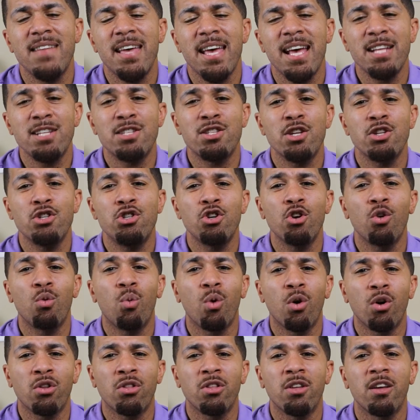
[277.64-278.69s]
It's that you're
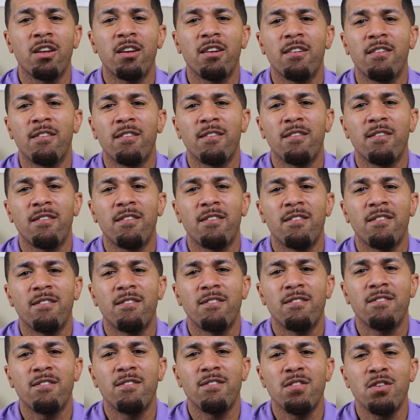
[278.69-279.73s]
worth it.
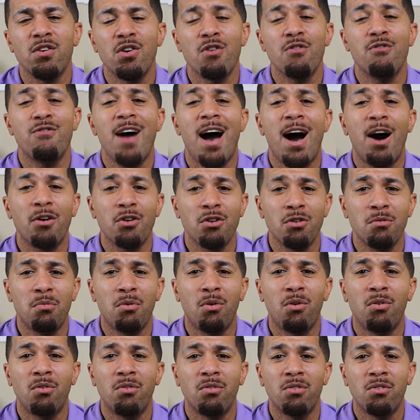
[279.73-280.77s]
You're
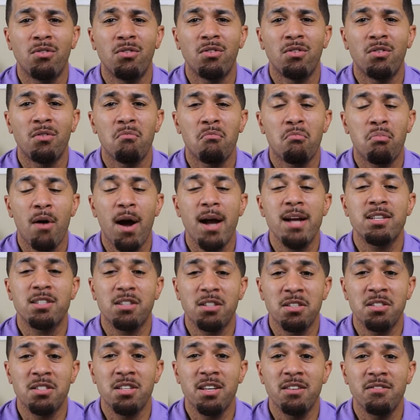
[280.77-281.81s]
valuable.
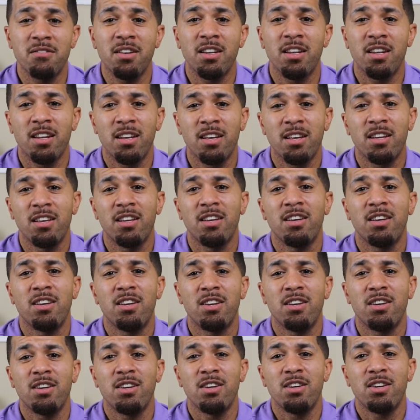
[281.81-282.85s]
Priceless even.
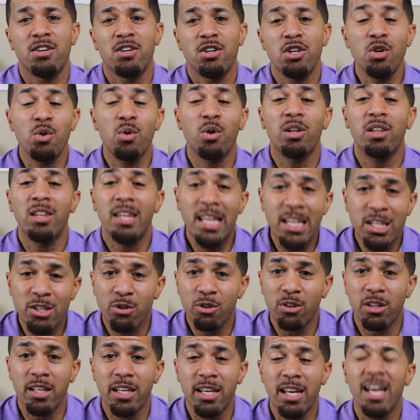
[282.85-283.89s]
You are
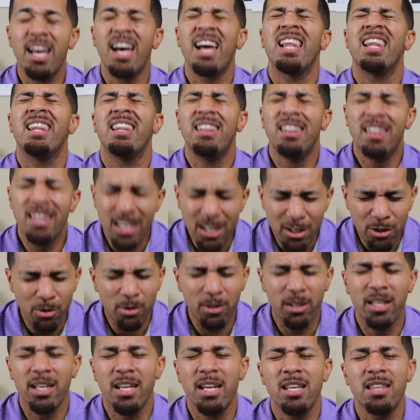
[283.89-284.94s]
literally
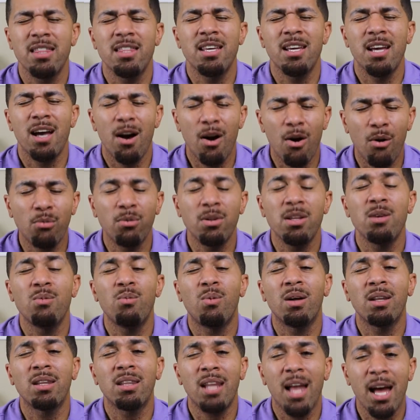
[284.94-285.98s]
the only
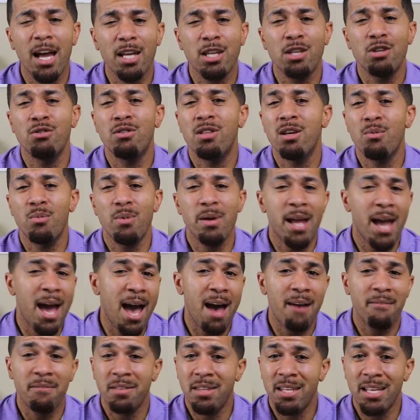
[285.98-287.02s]
one like you that we
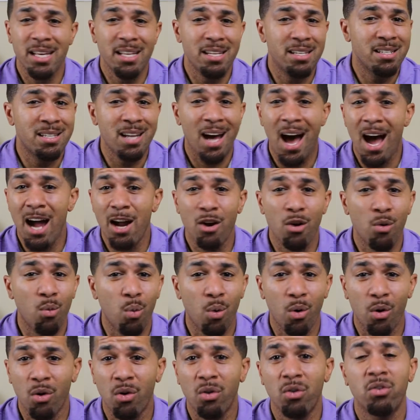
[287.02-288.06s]
have in the entire
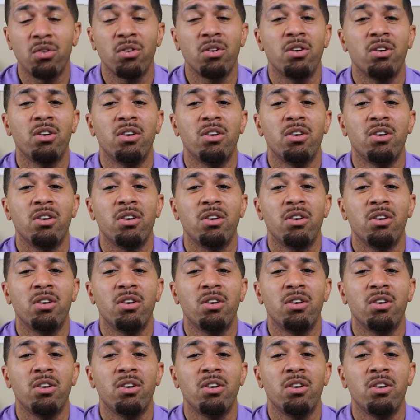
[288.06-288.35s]
world.